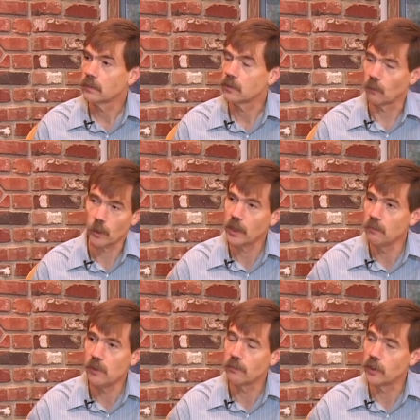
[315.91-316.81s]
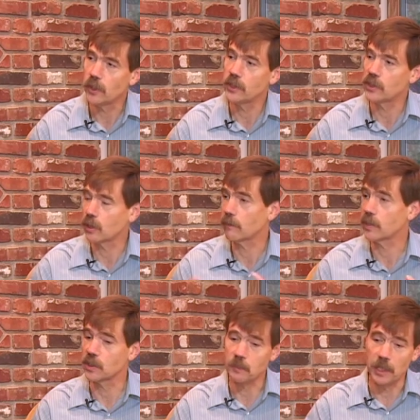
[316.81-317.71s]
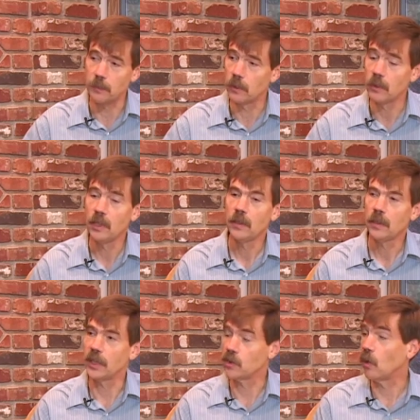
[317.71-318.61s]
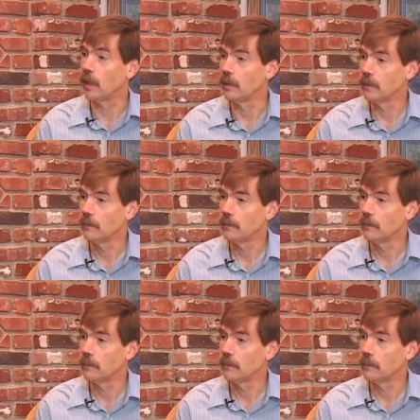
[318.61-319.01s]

So if we're going to move goods, services, people, it's oil.